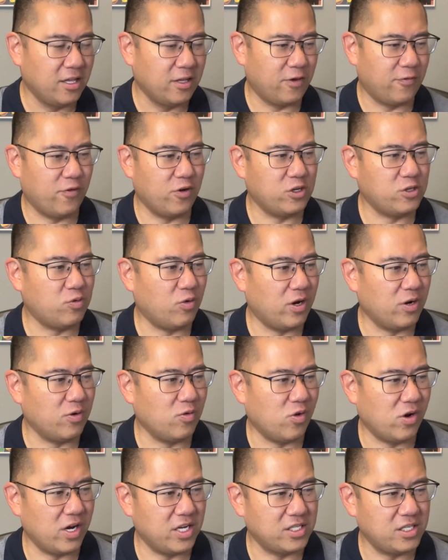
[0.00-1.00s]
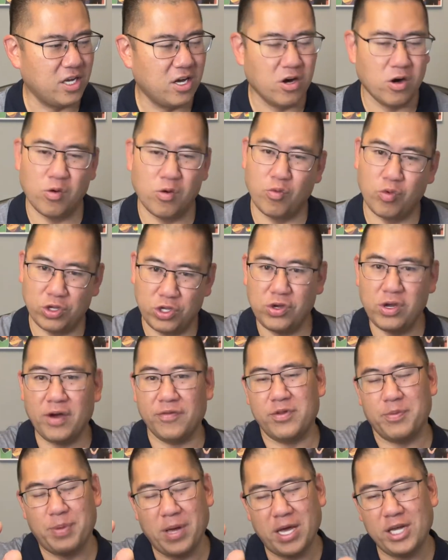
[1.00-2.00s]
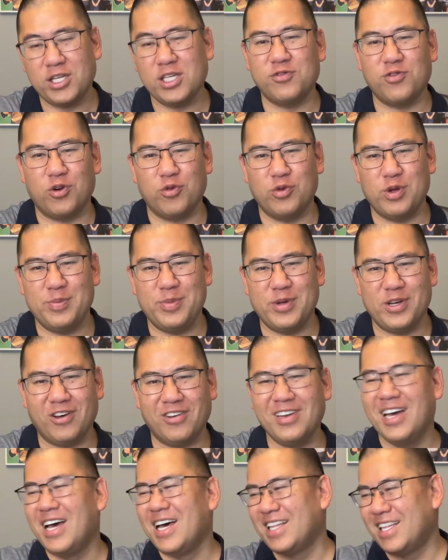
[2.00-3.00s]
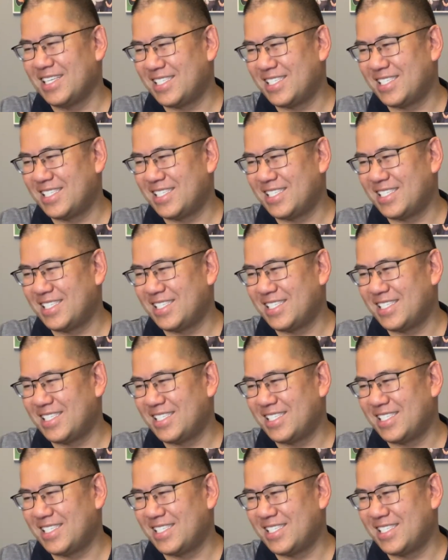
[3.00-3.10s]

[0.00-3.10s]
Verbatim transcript: The first one was would you have the patience for a rebuild?